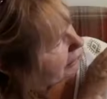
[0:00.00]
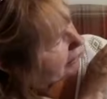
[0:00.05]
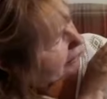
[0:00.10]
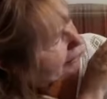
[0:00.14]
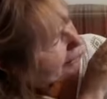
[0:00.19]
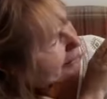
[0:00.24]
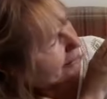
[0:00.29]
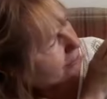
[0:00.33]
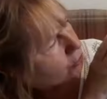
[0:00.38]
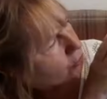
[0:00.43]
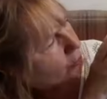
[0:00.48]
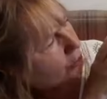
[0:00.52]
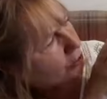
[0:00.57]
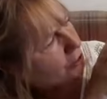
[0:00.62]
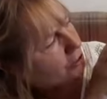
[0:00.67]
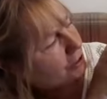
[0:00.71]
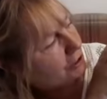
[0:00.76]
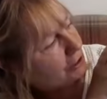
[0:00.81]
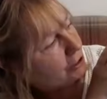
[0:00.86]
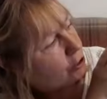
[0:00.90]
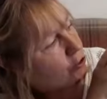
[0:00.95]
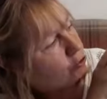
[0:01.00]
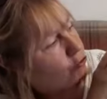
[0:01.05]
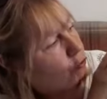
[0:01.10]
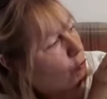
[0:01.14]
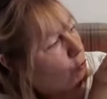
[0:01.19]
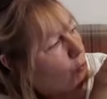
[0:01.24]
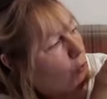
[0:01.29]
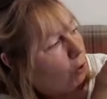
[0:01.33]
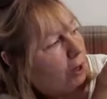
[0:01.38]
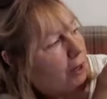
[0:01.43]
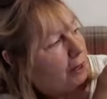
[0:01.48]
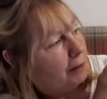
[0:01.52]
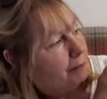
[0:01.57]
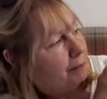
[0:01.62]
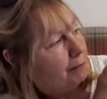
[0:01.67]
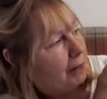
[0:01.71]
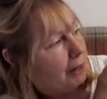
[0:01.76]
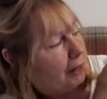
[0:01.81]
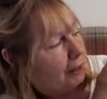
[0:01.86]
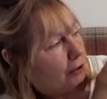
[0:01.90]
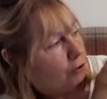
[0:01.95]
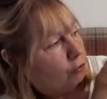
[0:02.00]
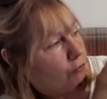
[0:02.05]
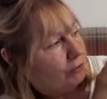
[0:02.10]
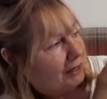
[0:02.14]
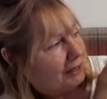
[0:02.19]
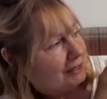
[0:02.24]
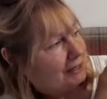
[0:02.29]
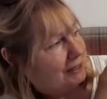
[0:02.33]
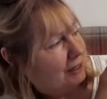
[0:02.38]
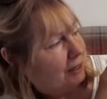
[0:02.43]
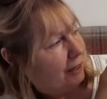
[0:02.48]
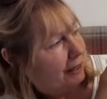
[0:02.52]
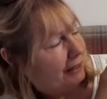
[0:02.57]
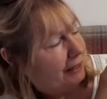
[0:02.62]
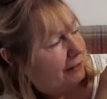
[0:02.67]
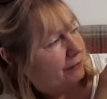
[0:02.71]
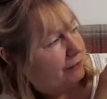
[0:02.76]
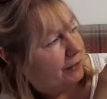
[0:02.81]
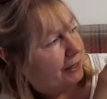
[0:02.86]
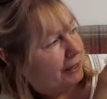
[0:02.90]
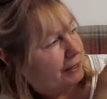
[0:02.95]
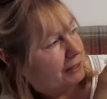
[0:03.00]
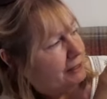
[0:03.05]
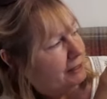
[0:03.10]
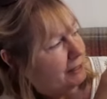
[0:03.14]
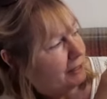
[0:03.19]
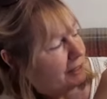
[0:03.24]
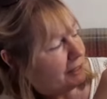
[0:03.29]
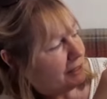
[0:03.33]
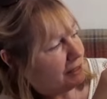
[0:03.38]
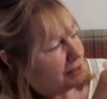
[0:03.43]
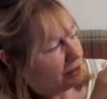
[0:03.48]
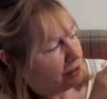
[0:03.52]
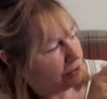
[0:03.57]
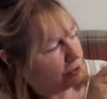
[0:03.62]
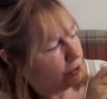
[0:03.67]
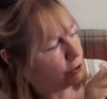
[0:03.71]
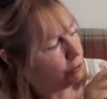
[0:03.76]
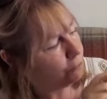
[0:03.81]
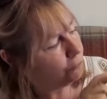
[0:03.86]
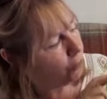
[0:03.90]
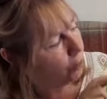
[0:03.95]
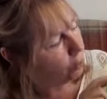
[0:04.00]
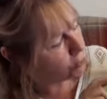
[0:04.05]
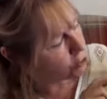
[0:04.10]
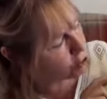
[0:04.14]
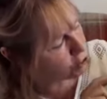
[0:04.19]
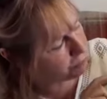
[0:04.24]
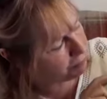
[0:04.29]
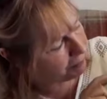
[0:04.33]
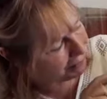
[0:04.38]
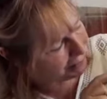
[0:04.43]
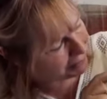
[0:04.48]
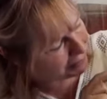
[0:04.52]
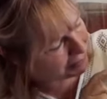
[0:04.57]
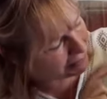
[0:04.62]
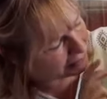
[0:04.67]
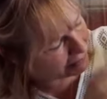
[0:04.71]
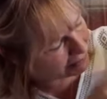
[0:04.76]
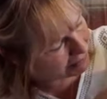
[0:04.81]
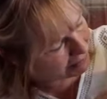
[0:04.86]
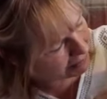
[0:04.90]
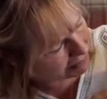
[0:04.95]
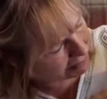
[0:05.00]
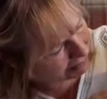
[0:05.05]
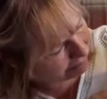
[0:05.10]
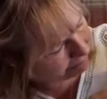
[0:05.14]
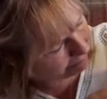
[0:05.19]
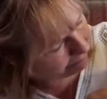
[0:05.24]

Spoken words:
is you're going to need to draw a grid like this so that you've got spaces.